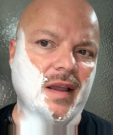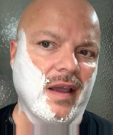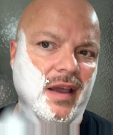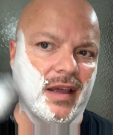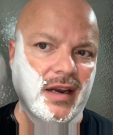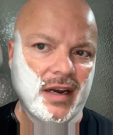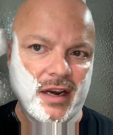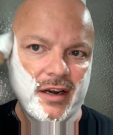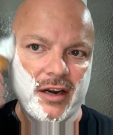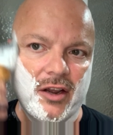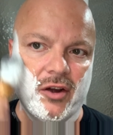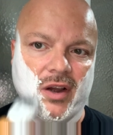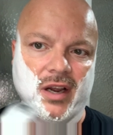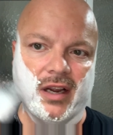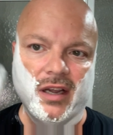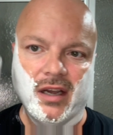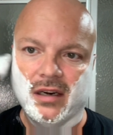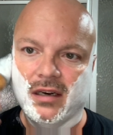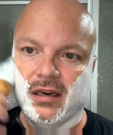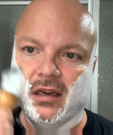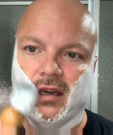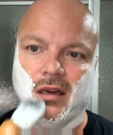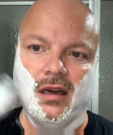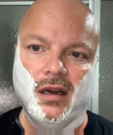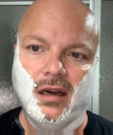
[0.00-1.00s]
And I know I got a,
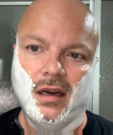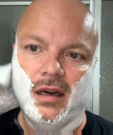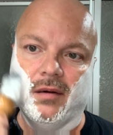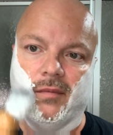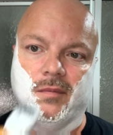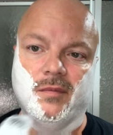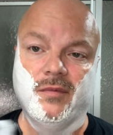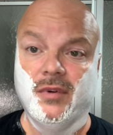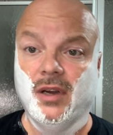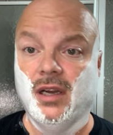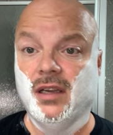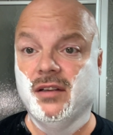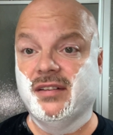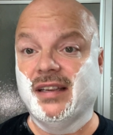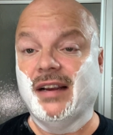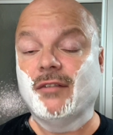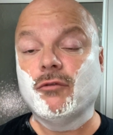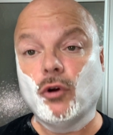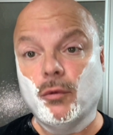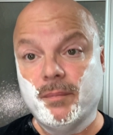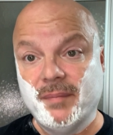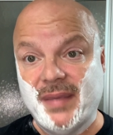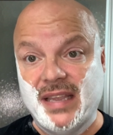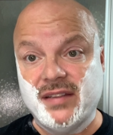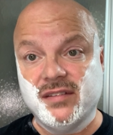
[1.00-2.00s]
a,
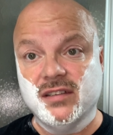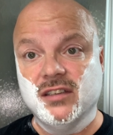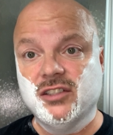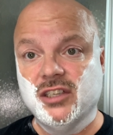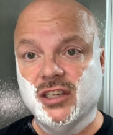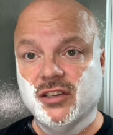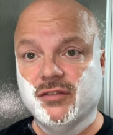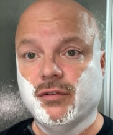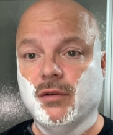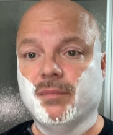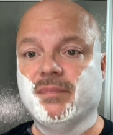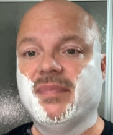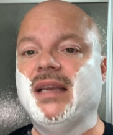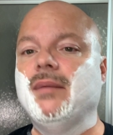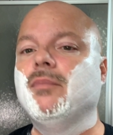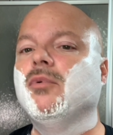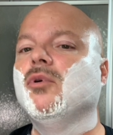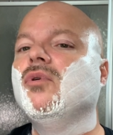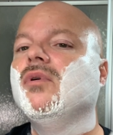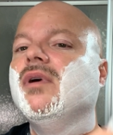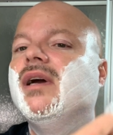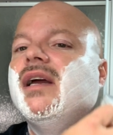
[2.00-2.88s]
several messages from people,